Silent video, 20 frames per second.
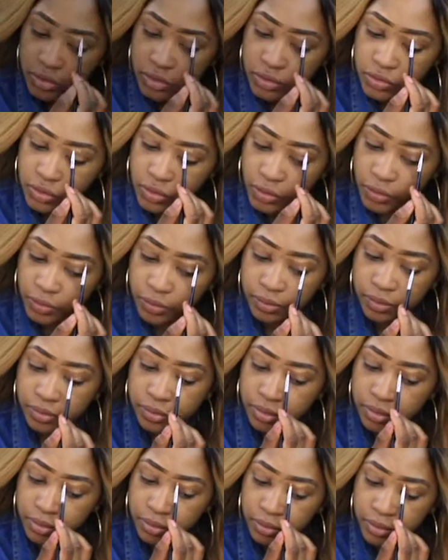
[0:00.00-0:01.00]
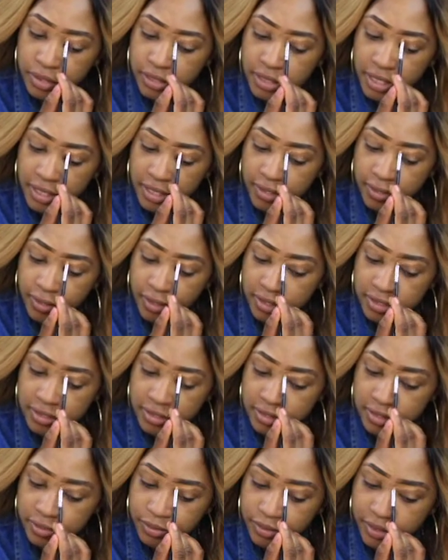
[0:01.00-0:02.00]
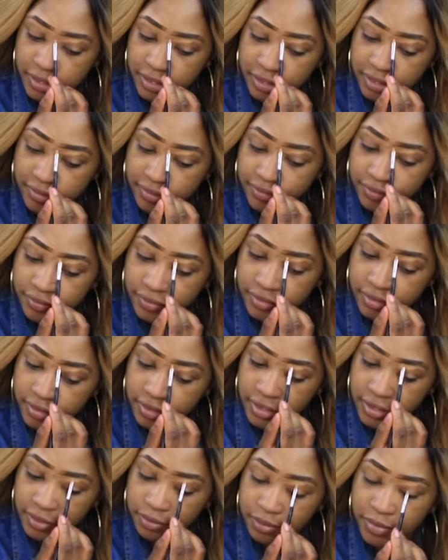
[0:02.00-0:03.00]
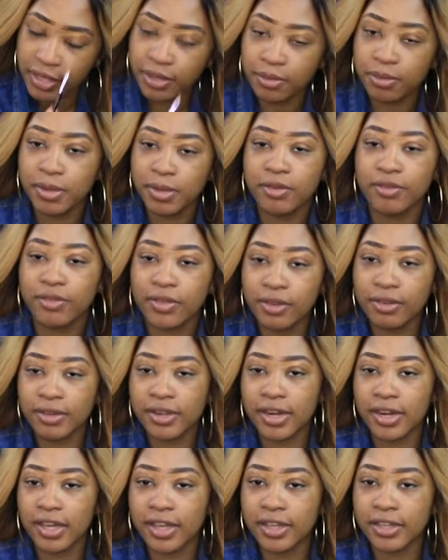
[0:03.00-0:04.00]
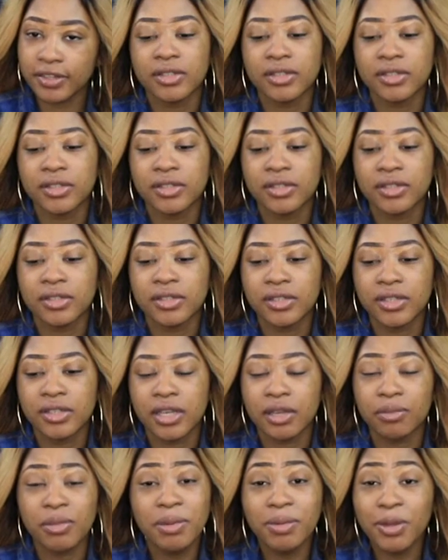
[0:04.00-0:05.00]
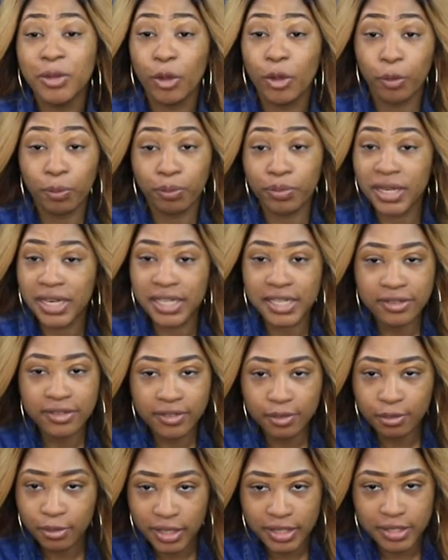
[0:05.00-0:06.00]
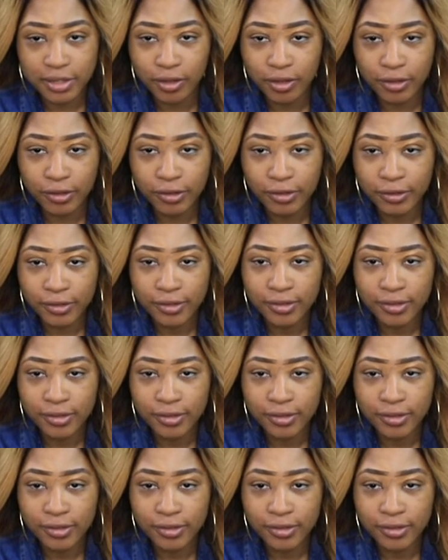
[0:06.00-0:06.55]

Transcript: So because I didn't know how to deal with it, it made me very like, maybe not believe in myself.